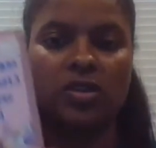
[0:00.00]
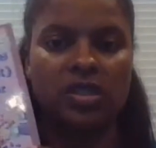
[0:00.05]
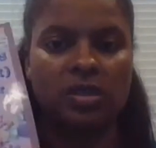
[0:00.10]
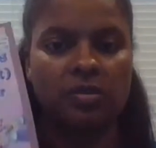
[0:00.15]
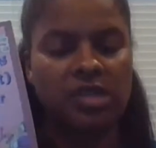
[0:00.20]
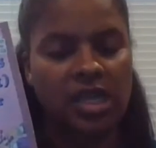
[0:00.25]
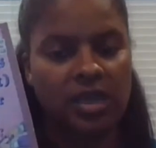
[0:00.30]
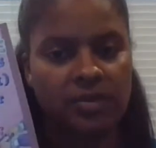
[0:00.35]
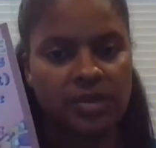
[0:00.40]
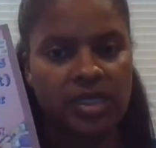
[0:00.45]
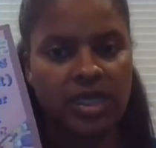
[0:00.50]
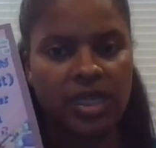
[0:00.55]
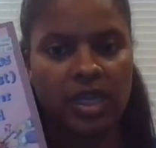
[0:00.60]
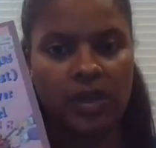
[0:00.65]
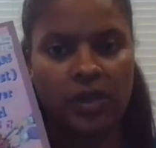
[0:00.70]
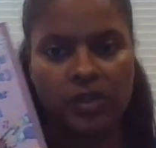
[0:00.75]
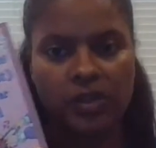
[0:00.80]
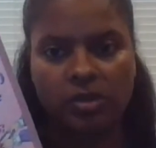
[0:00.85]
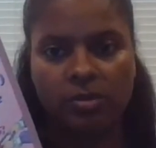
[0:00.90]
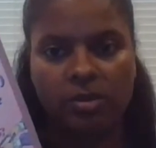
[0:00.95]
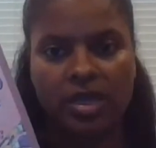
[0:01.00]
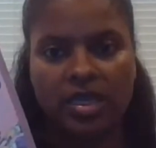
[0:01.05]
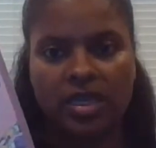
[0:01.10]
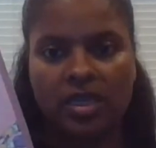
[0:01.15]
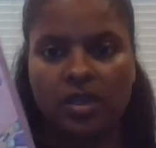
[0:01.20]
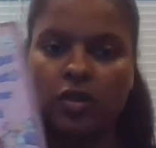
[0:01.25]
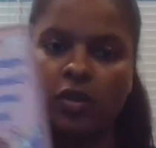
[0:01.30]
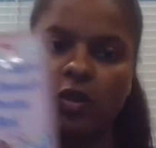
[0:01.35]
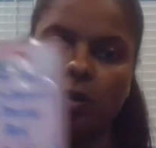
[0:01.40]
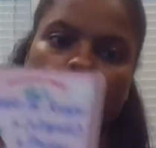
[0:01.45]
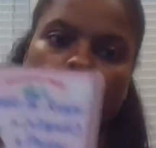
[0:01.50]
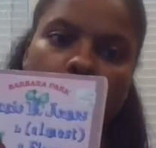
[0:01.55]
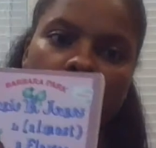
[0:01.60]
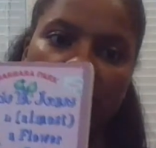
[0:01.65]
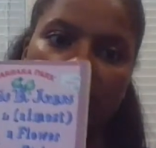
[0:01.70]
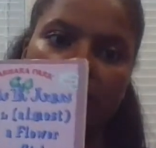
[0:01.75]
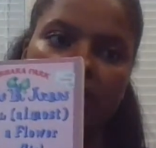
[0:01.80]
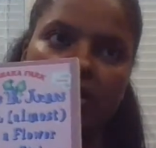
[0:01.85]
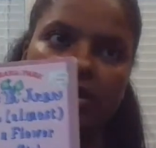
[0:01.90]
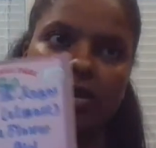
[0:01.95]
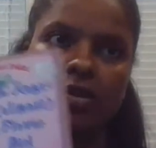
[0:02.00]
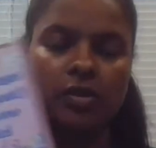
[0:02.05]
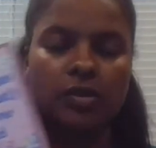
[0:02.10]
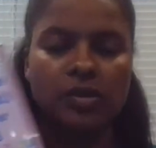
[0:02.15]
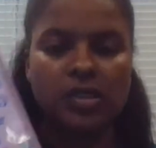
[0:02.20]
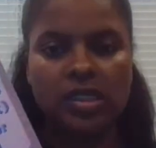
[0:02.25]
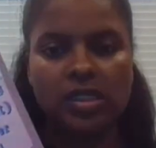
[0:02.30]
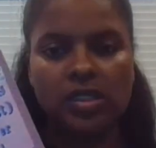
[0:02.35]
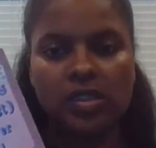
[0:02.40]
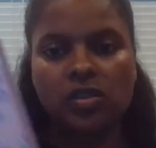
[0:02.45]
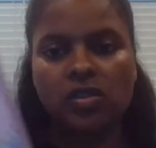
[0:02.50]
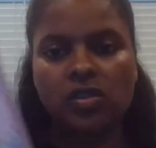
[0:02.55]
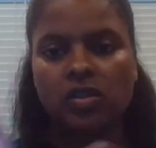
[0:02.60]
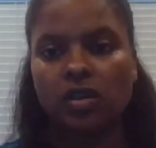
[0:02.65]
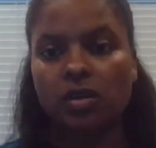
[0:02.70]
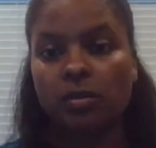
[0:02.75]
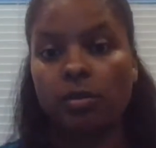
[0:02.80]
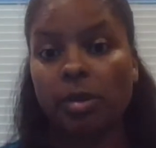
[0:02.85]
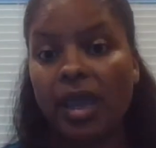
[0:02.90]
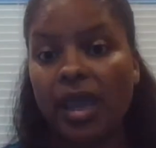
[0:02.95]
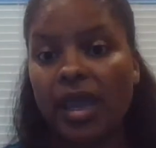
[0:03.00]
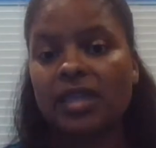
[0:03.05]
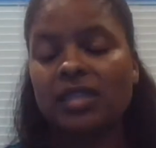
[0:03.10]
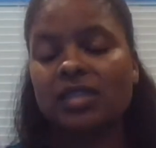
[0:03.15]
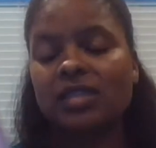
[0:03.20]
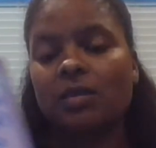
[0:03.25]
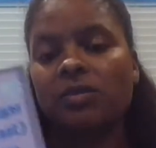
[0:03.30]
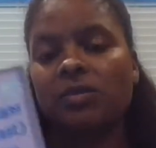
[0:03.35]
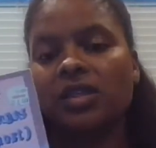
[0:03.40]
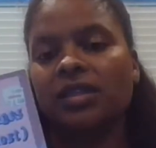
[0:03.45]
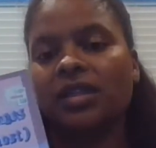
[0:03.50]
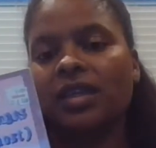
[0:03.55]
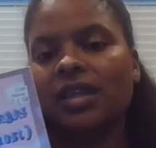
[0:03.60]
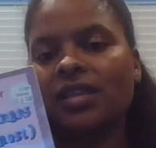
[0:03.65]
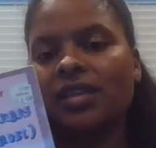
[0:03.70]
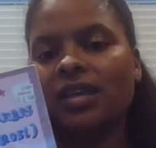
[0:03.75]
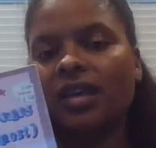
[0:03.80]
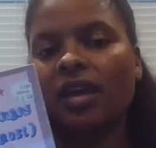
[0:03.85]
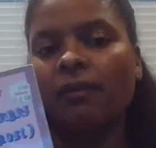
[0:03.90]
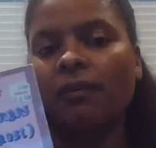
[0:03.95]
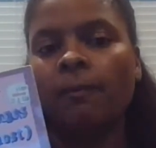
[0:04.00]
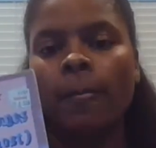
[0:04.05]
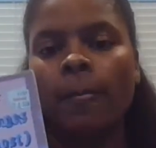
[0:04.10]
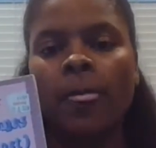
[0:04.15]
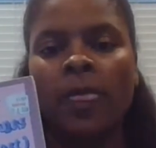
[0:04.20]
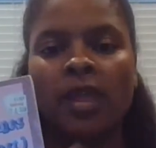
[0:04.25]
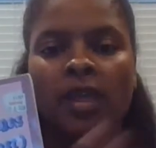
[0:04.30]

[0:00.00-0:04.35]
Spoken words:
Sometimes the character might get a new brother, a new sister, a pet, something like that.